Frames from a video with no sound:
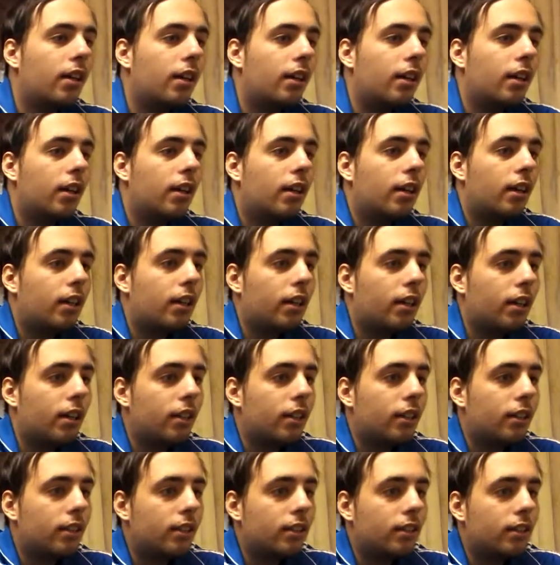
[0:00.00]

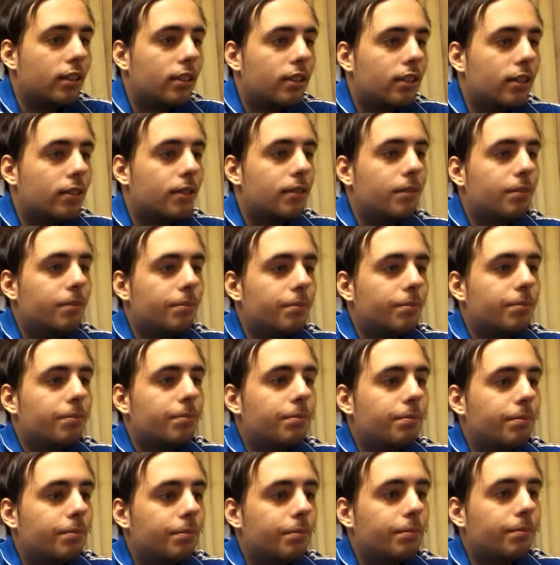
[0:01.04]

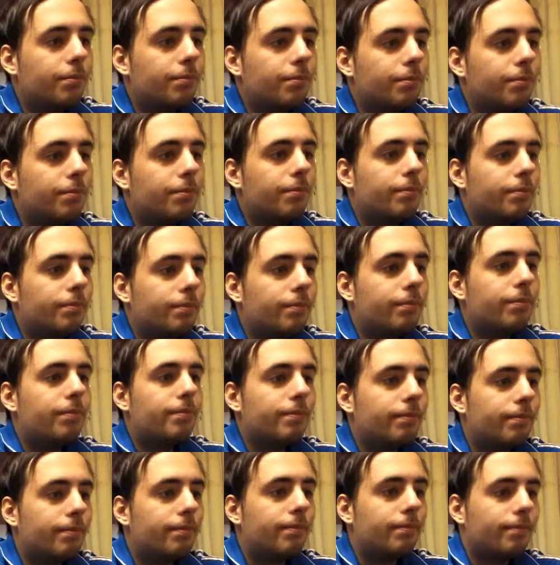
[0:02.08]

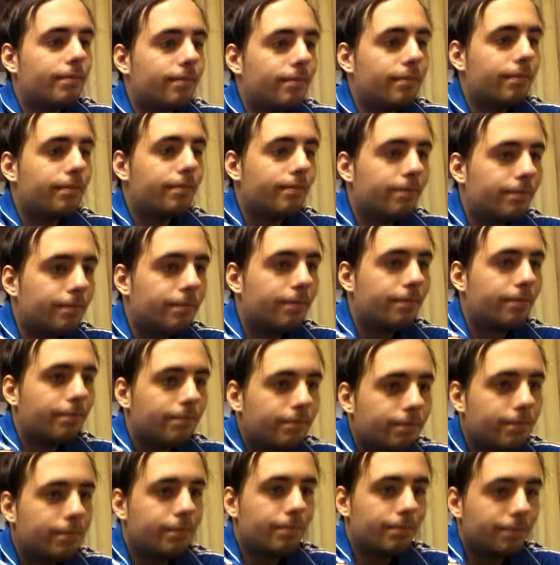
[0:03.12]

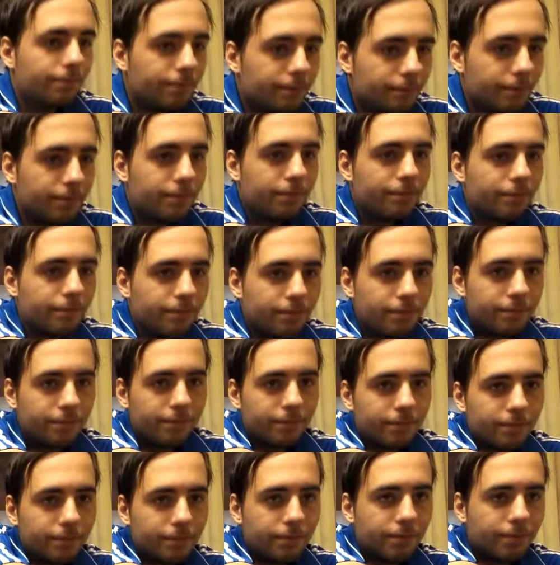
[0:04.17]

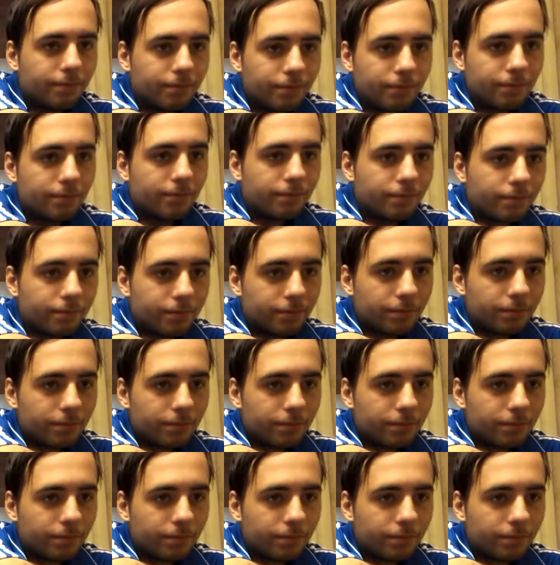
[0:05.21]
(no one is talking)